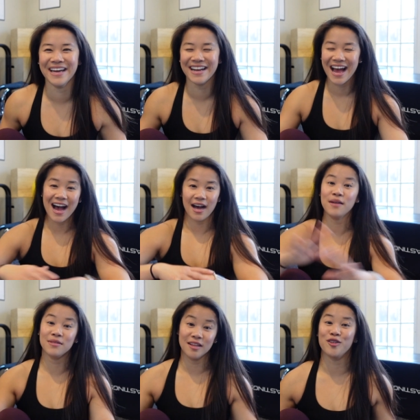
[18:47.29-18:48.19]
but
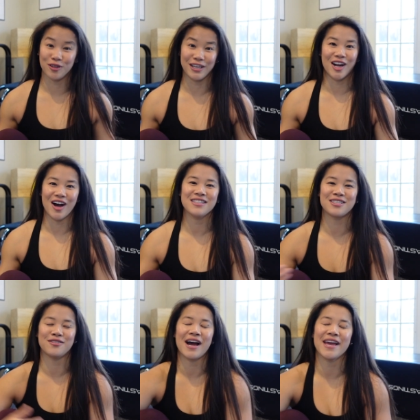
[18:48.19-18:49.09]
I'm literally not.
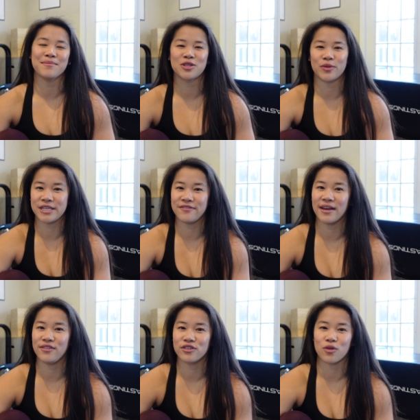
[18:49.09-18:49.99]
So I am
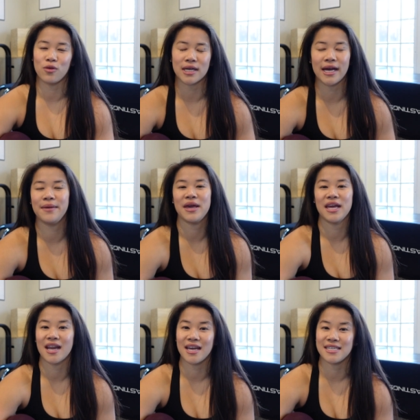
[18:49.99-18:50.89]
25 years old. I am a
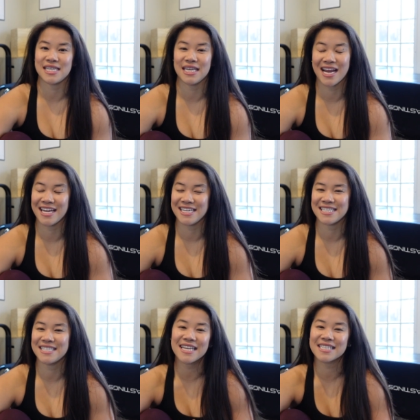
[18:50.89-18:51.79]

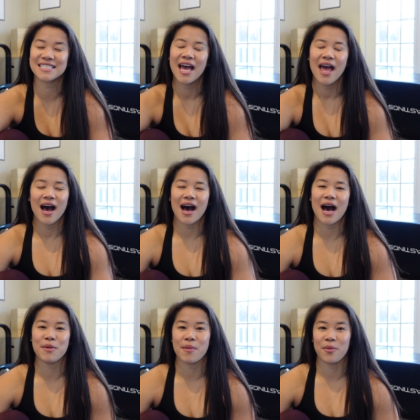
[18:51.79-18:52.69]
1996
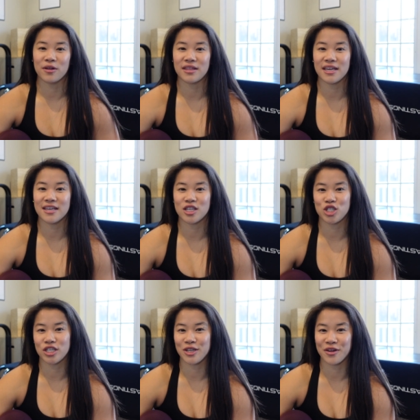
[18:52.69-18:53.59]
um, and my birthday is
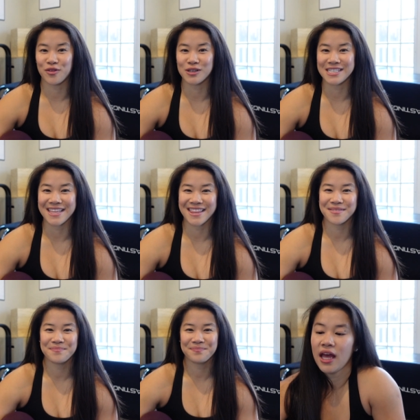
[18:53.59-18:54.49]
January 14th.
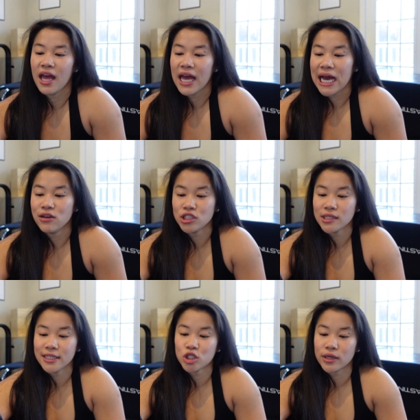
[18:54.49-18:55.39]
How should
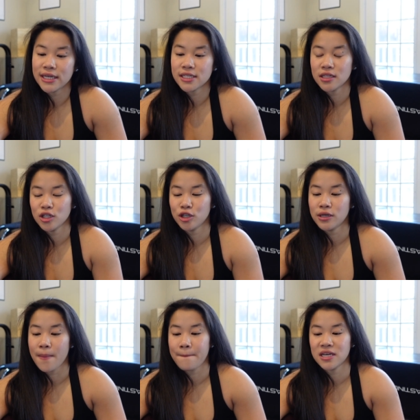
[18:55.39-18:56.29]
I train to learn
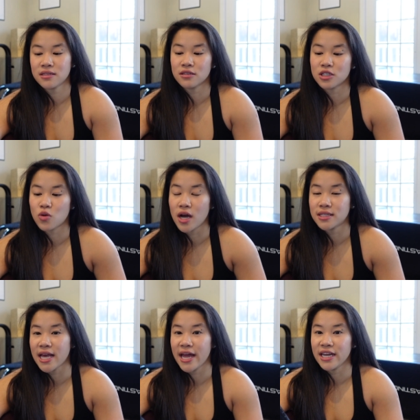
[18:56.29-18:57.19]
pistol
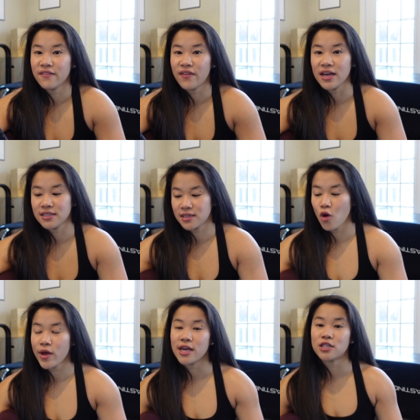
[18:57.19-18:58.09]
squats? Any advice?
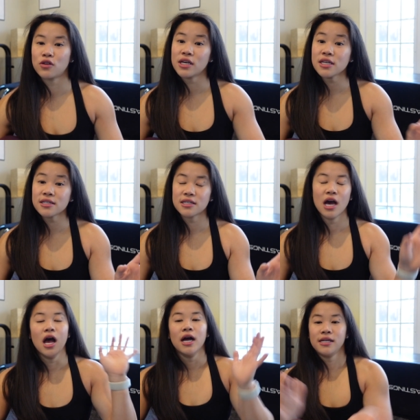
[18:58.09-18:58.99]
Okay, so this
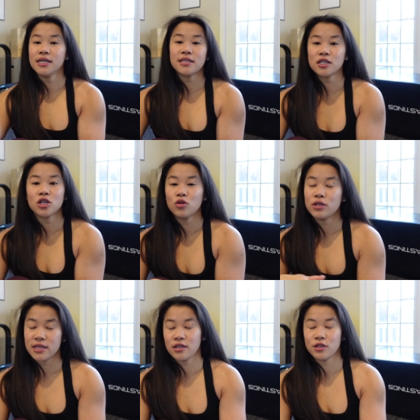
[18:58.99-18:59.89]
this doesn't go
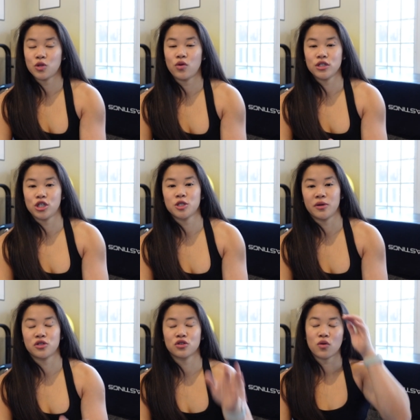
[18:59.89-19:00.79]
necessarily towards just
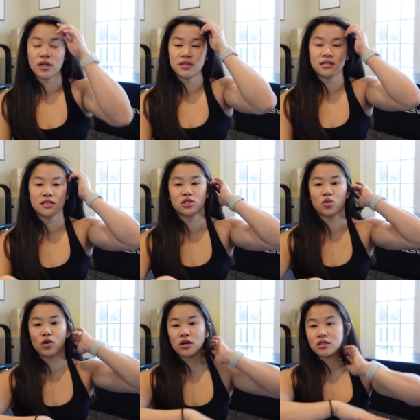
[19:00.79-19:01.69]
pistol squats. This is
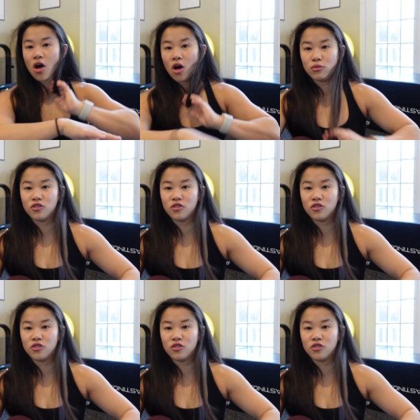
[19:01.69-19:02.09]
towards all